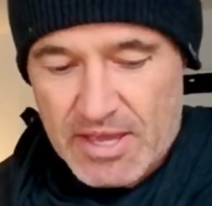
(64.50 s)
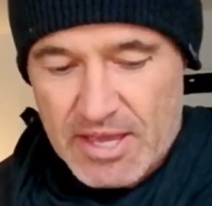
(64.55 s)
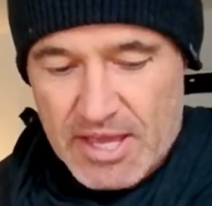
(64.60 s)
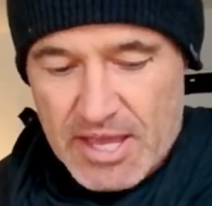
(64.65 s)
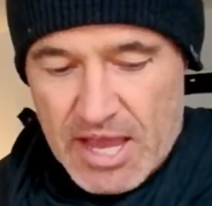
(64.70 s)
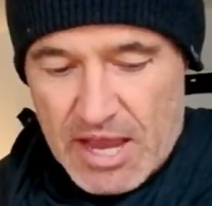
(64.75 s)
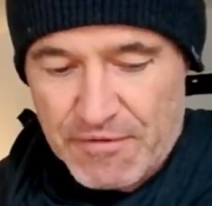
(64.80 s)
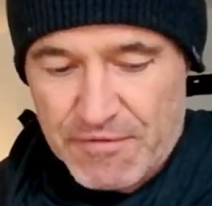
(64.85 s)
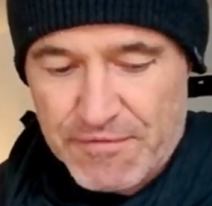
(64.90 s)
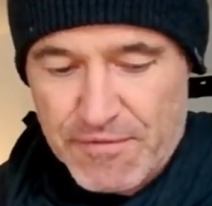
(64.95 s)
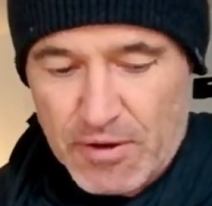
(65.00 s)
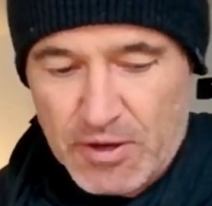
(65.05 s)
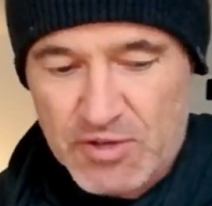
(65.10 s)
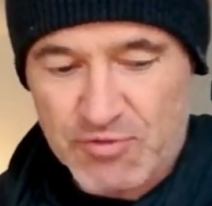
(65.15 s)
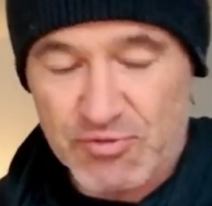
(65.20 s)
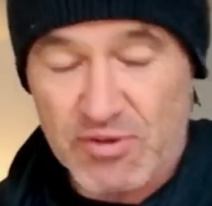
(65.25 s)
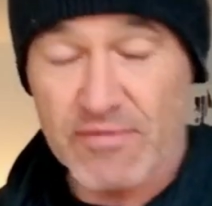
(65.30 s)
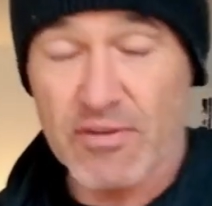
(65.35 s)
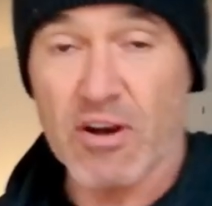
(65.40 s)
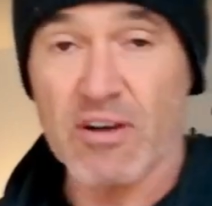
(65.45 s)
at
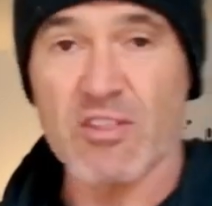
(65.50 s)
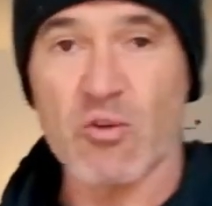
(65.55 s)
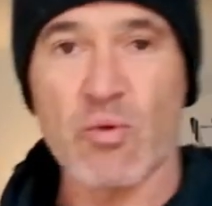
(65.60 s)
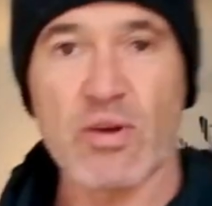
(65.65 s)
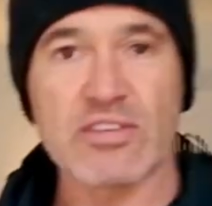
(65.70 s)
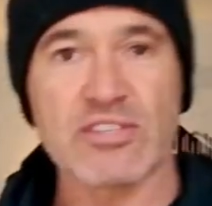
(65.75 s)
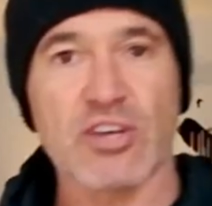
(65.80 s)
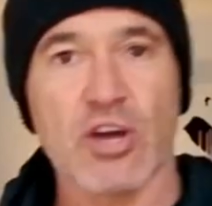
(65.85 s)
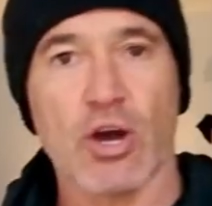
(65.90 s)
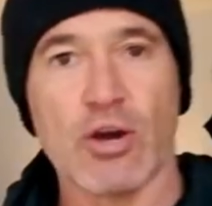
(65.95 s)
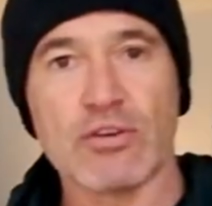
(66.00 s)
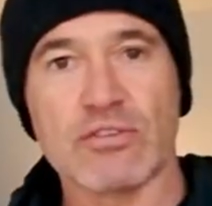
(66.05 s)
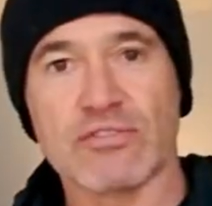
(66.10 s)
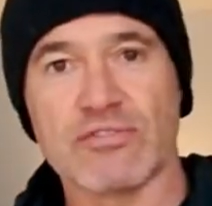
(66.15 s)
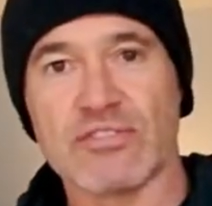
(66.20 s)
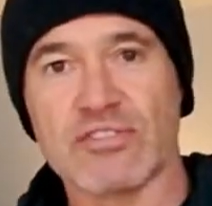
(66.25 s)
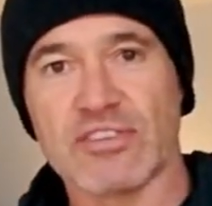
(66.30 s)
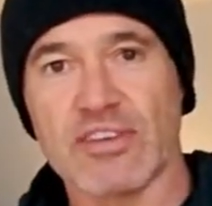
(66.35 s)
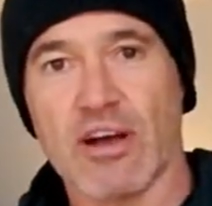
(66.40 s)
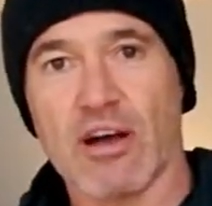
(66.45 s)
Fox River on the west coast of
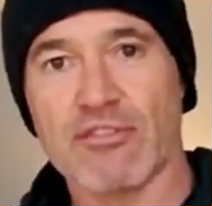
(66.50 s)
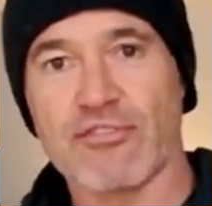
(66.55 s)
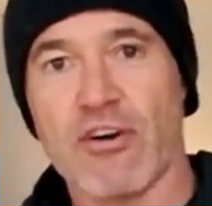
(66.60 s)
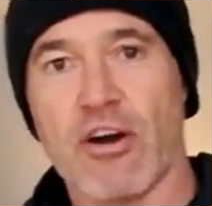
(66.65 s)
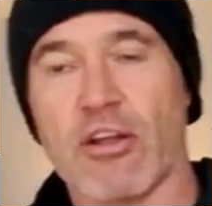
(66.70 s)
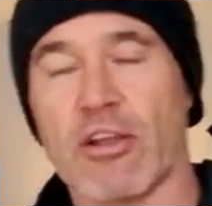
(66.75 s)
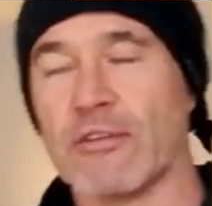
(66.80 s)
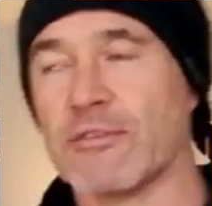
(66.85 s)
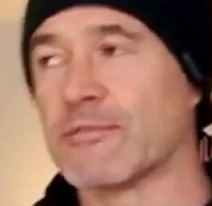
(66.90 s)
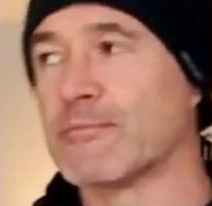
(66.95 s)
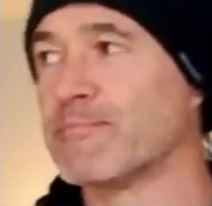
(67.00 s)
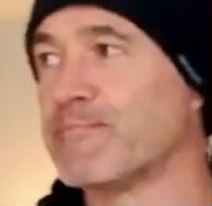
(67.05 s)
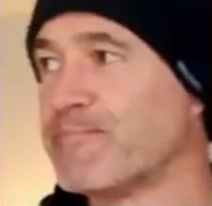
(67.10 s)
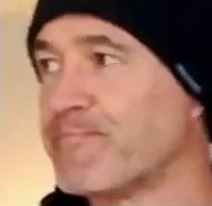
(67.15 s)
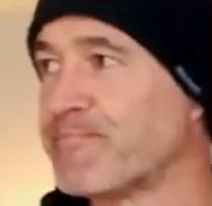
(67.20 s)
the South Island.